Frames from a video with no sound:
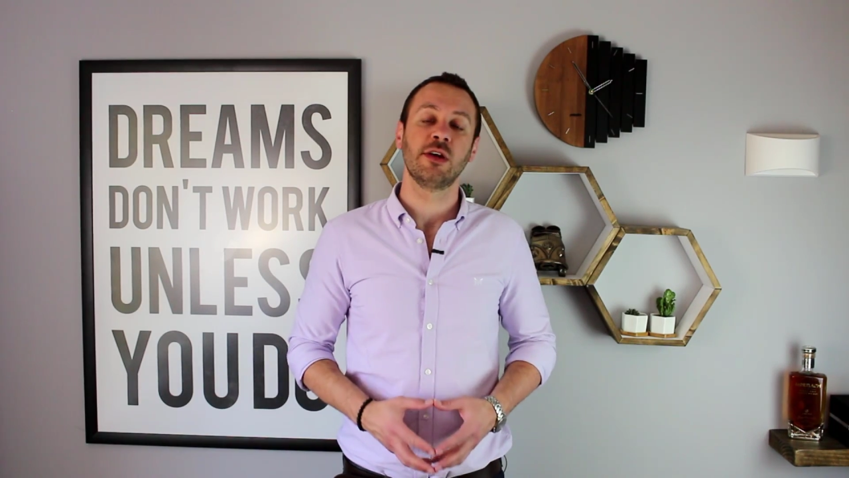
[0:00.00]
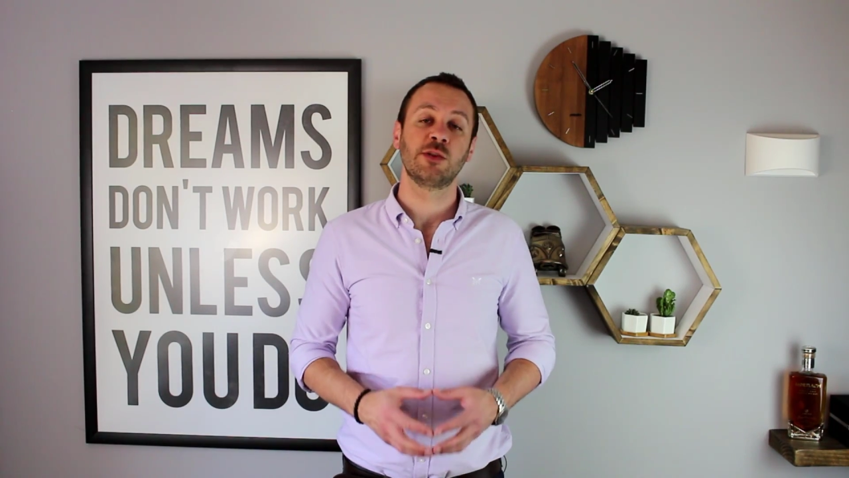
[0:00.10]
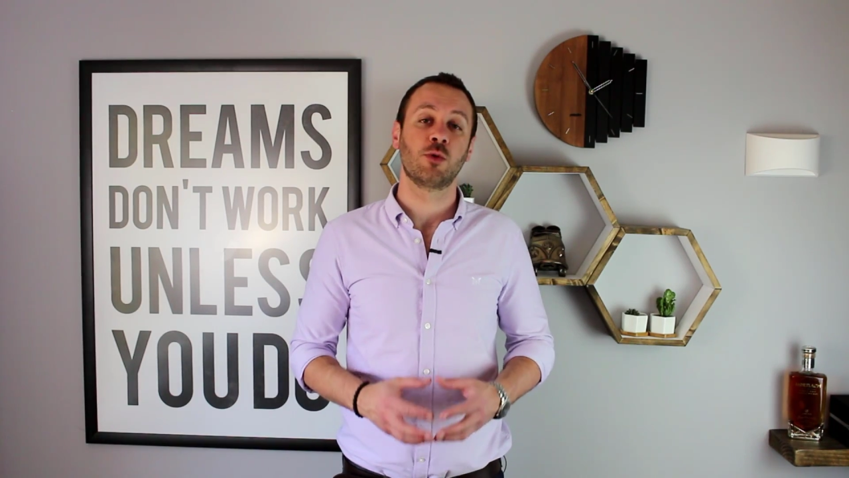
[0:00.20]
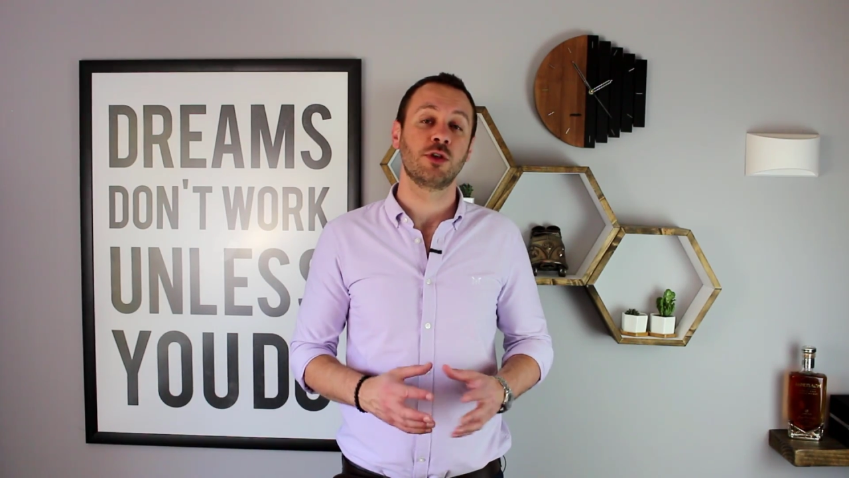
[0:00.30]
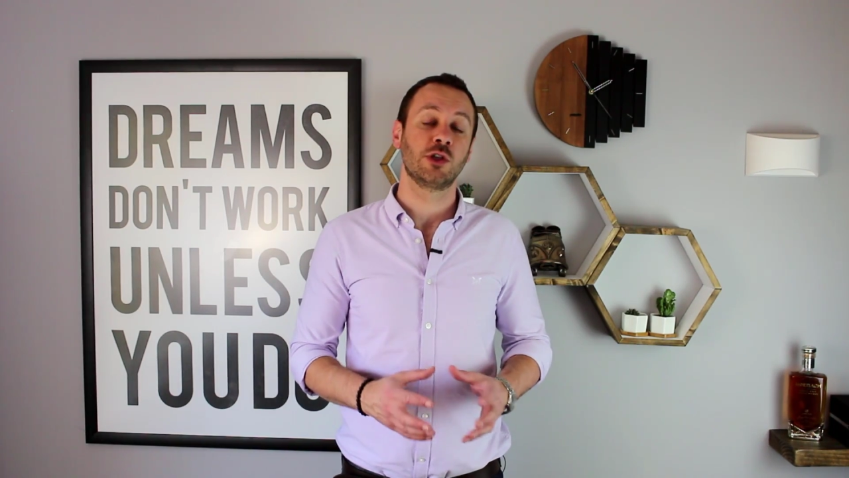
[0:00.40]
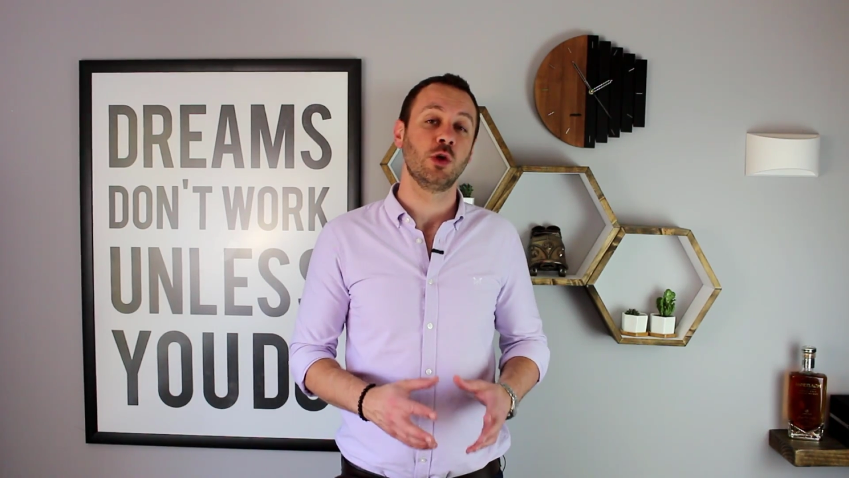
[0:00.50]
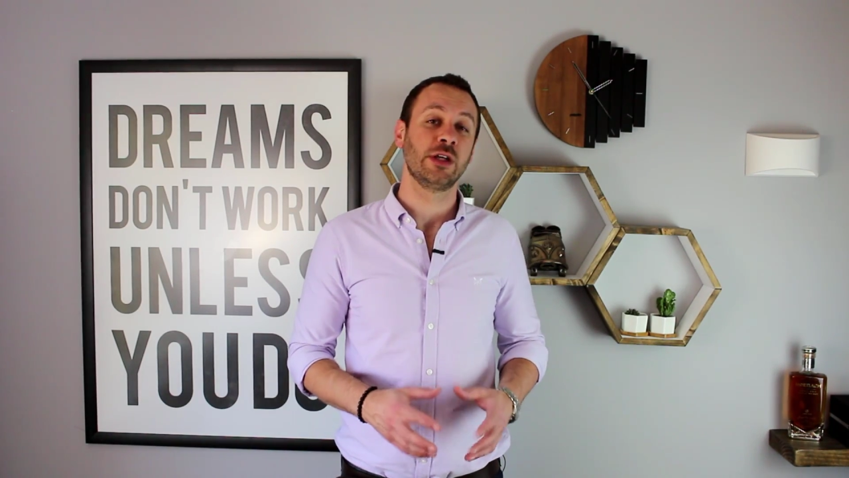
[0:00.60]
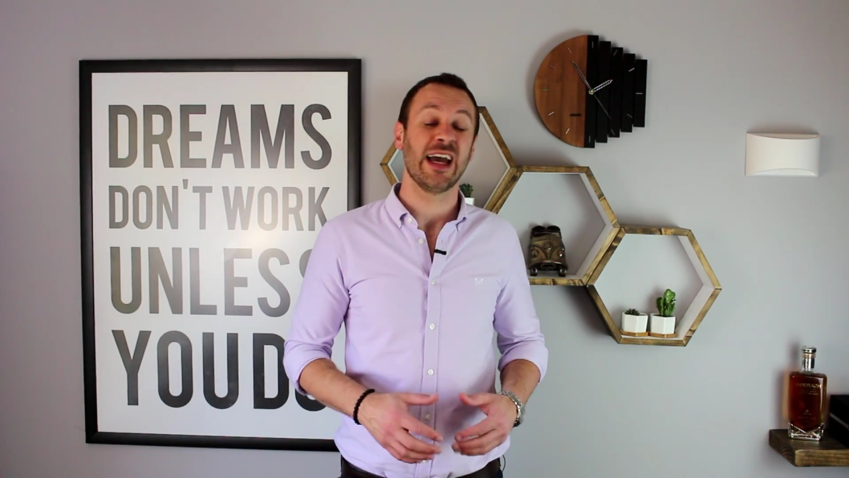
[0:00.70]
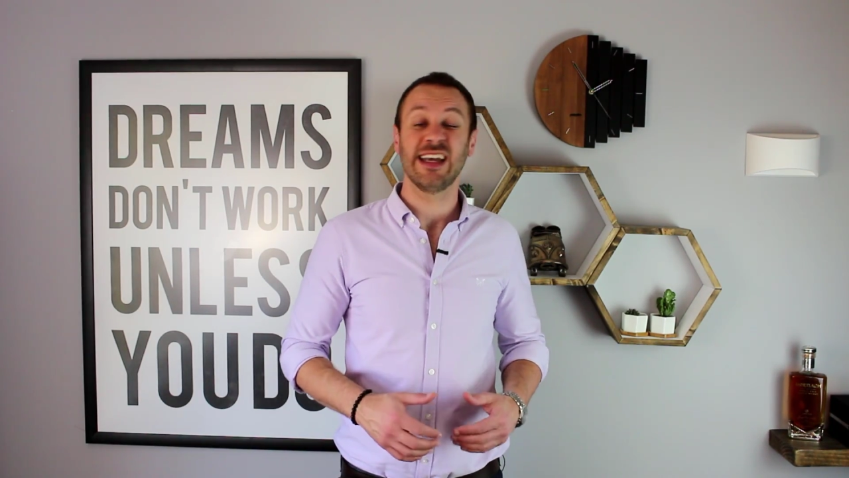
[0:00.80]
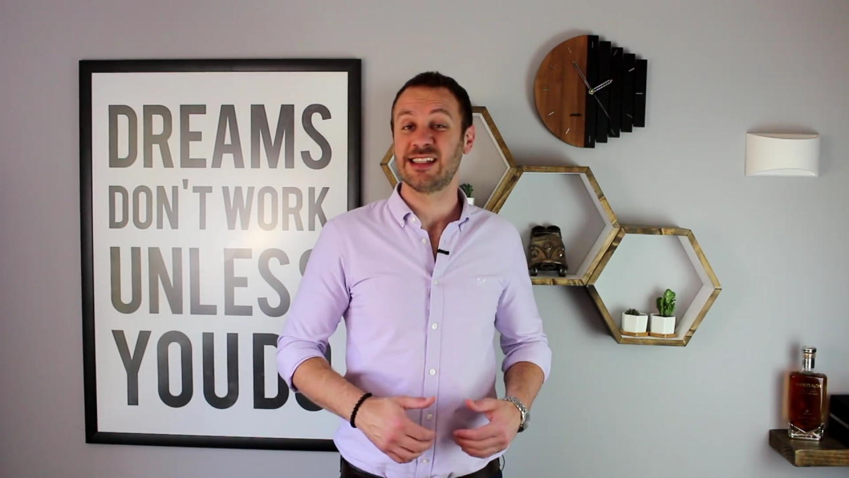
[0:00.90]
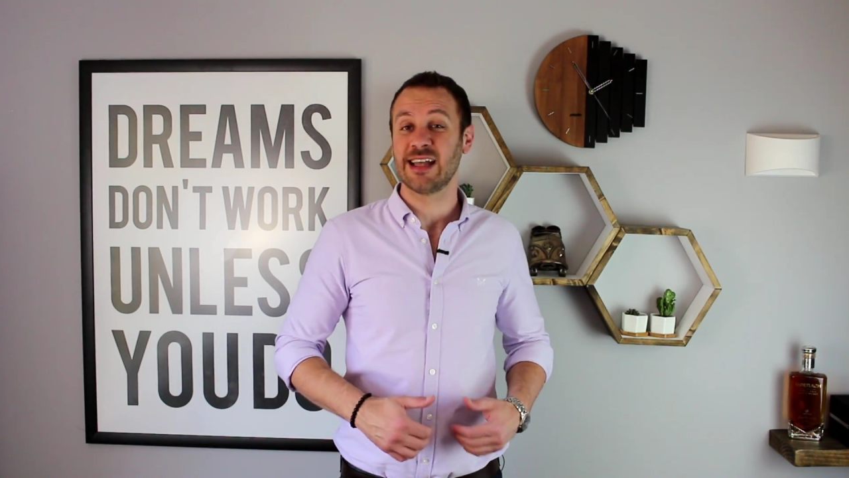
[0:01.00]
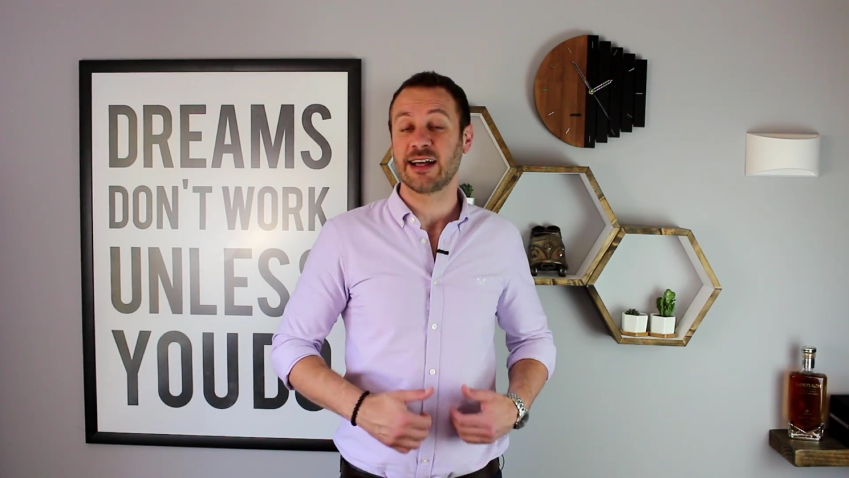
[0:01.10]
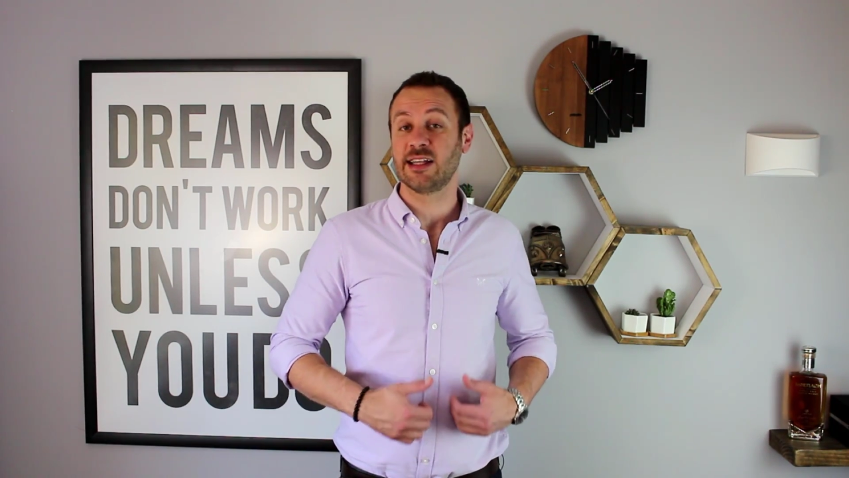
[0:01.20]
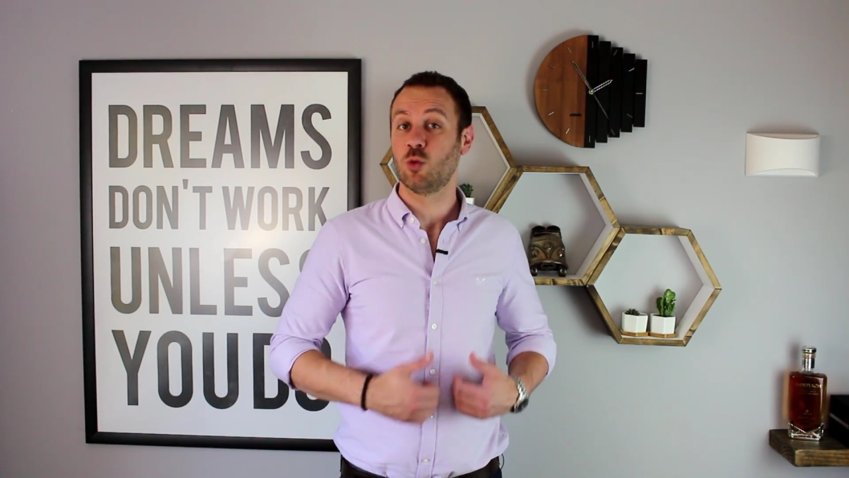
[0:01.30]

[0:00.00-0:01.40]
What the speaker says: is we're going to look at exactly